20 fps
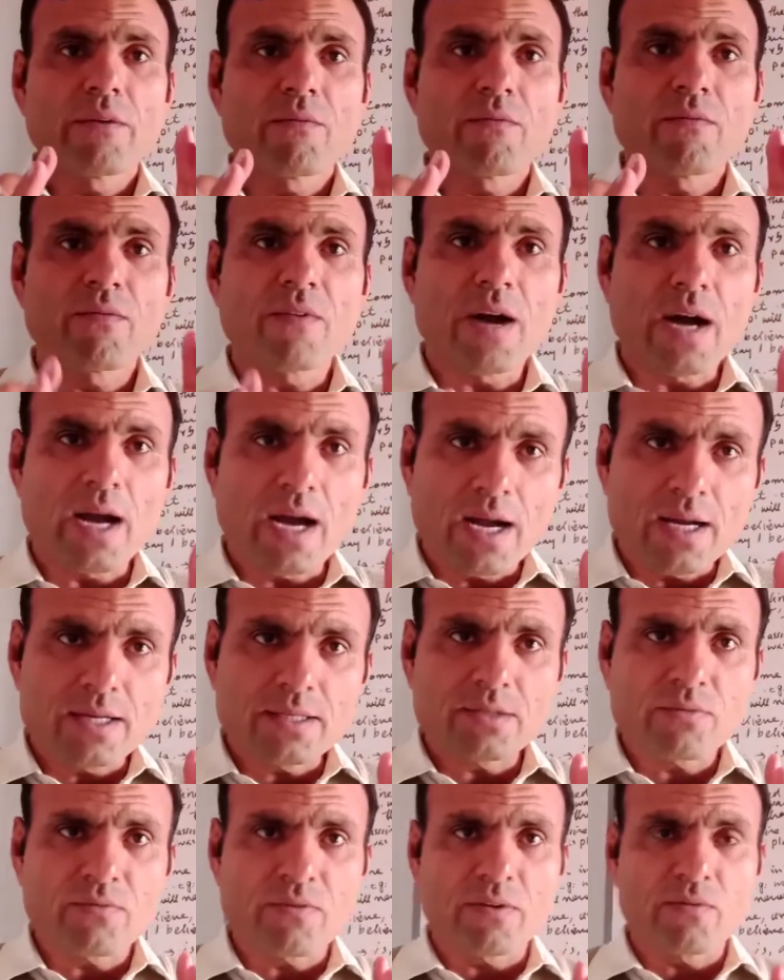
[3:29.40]

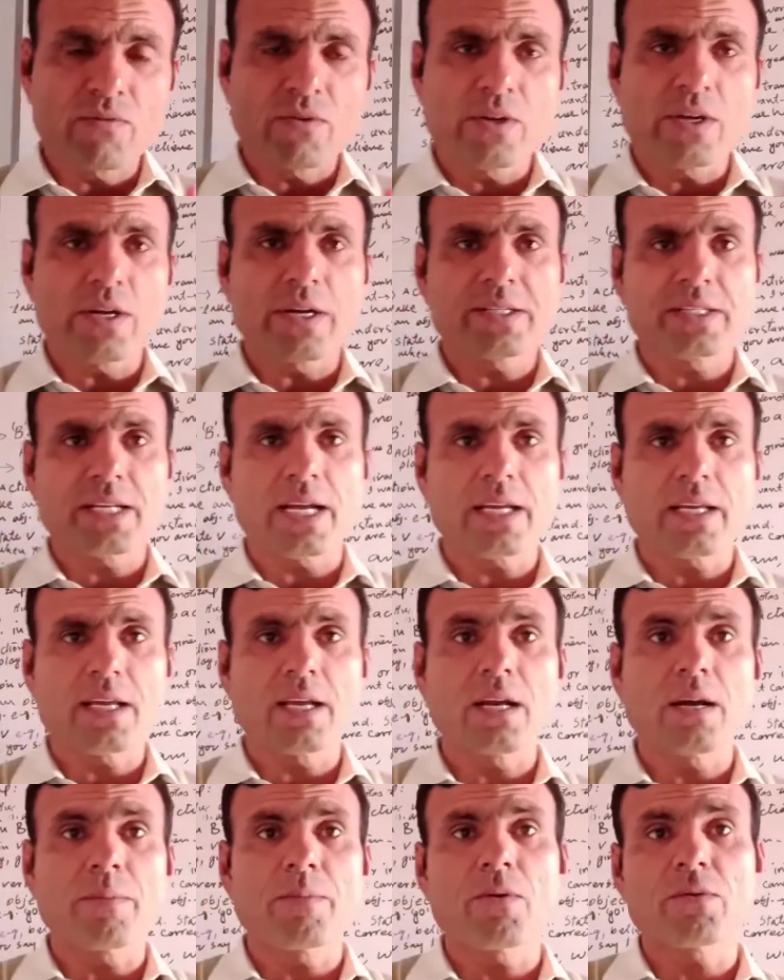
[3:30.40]
want, when we are
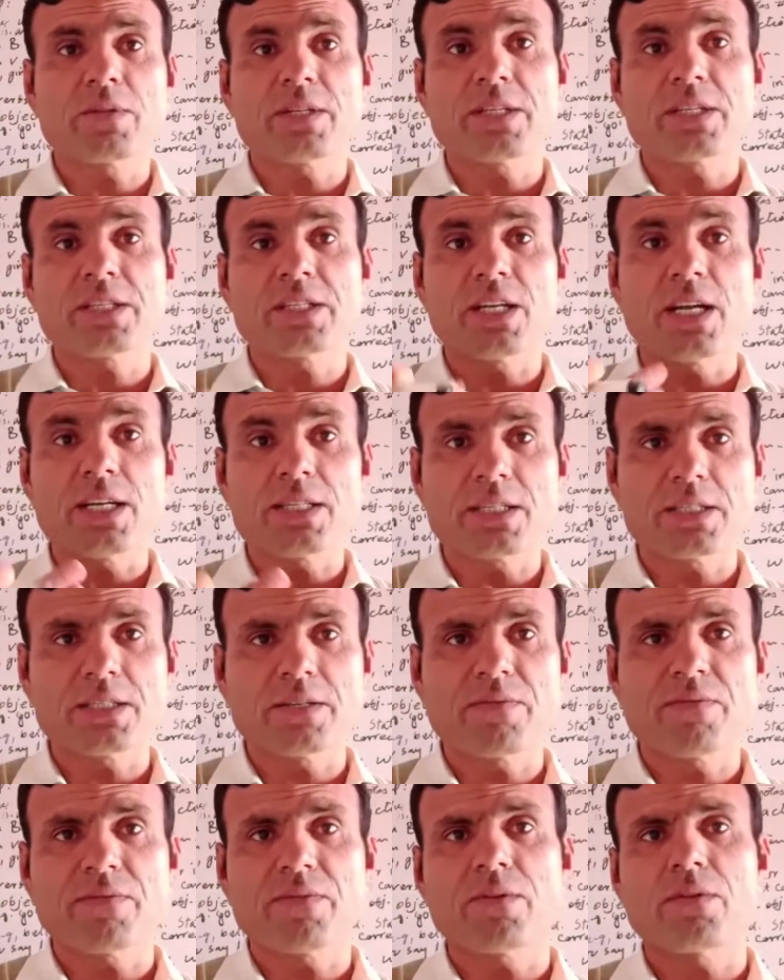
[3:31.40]
talking about the
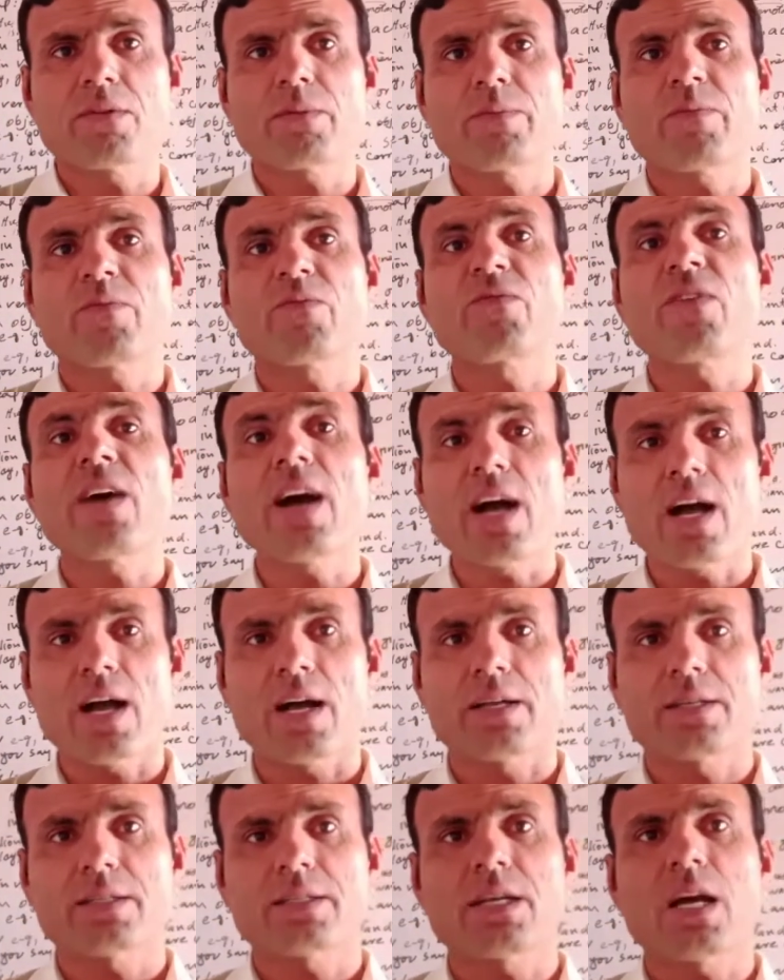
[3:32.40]
transitive verb
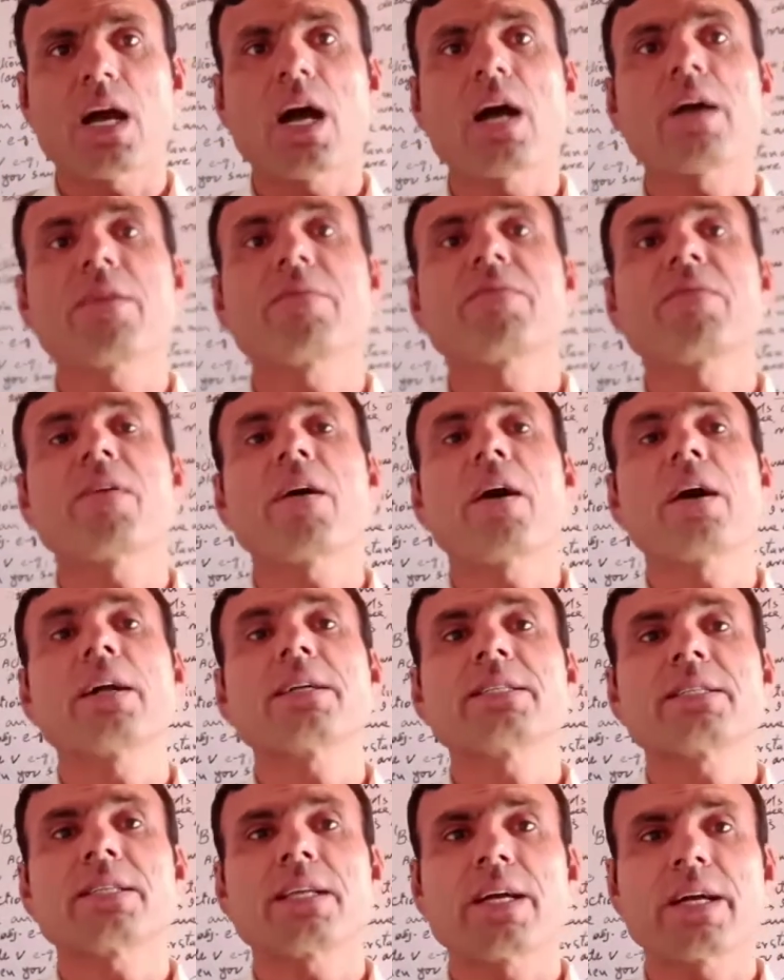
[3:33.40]
want, I
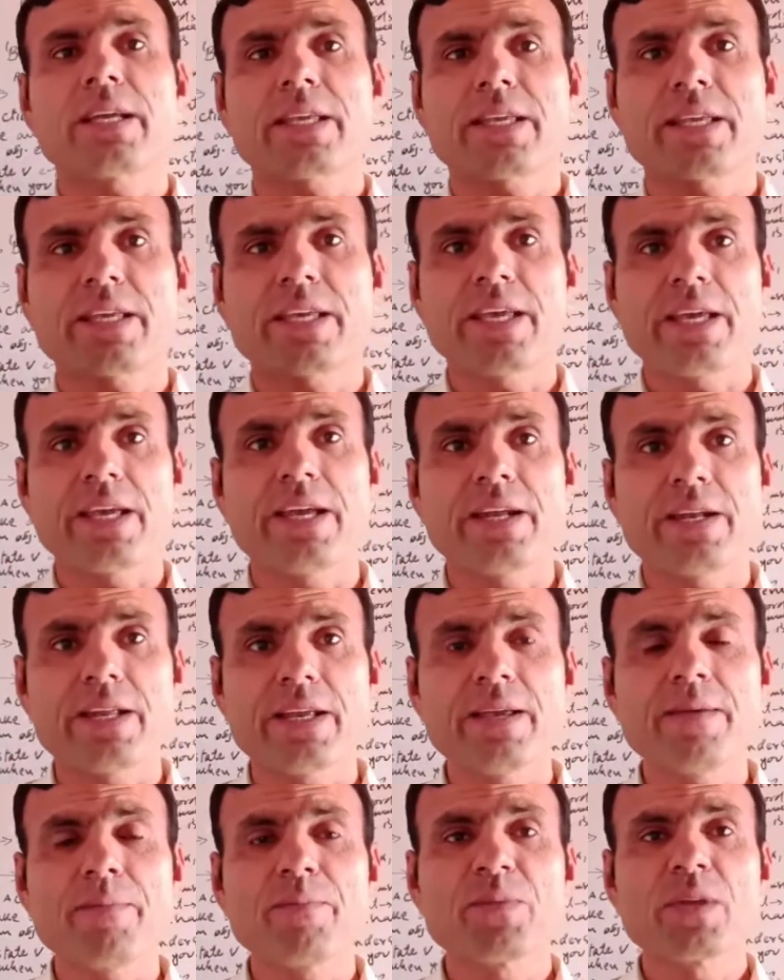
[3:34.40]
want a
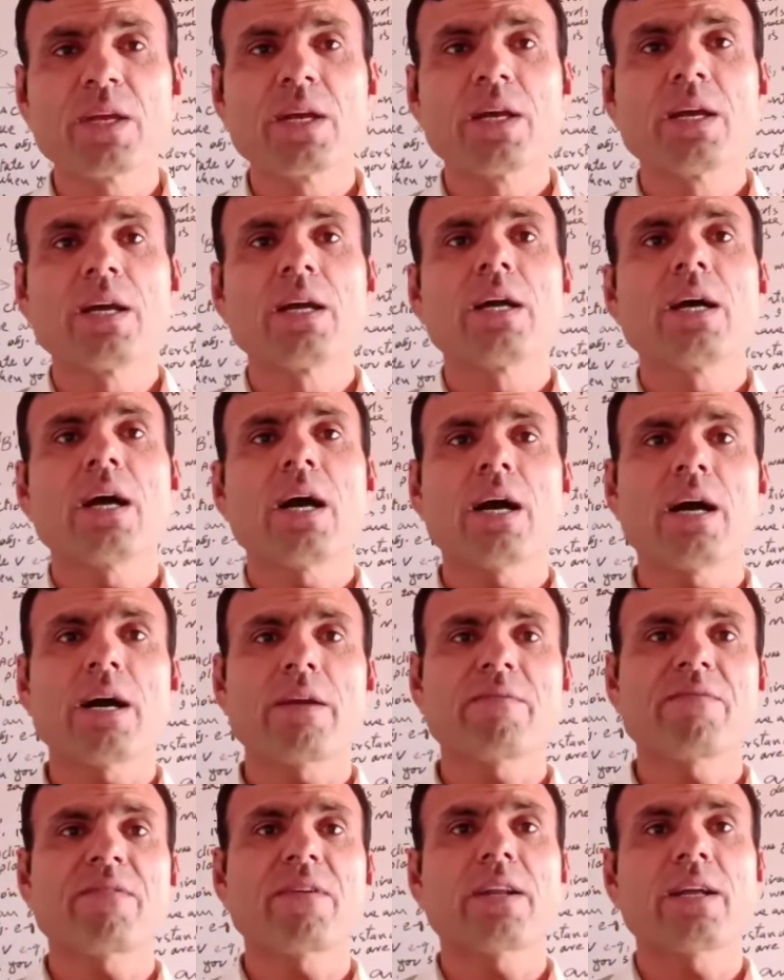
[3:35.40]
candy,
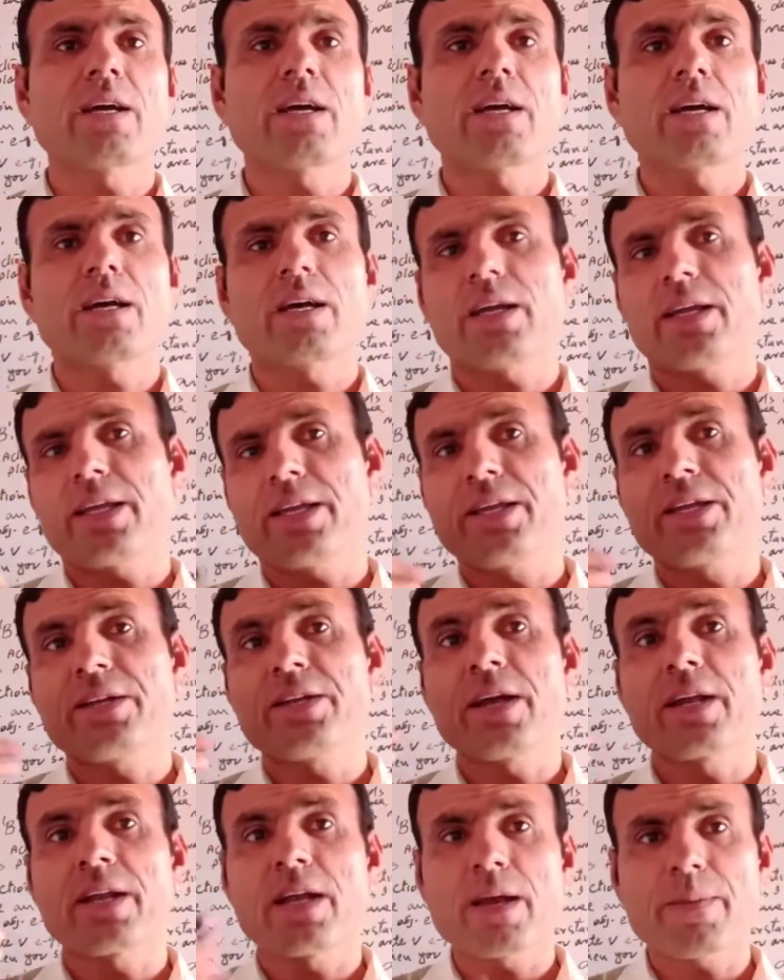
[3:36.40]
I wanna
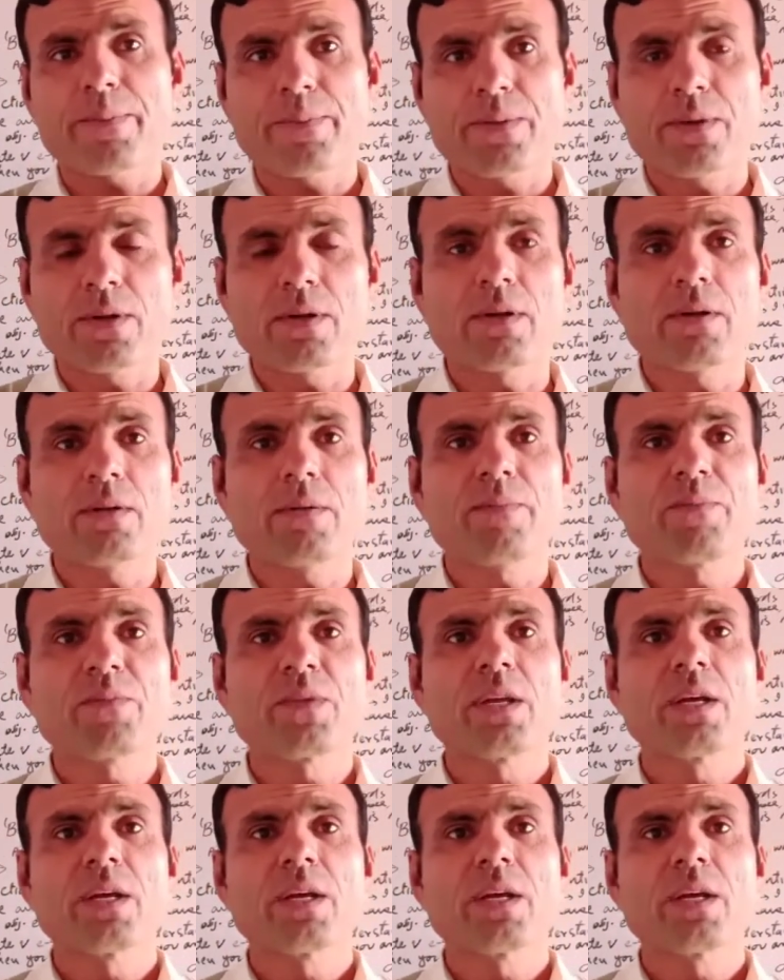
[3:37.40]
eat an apple,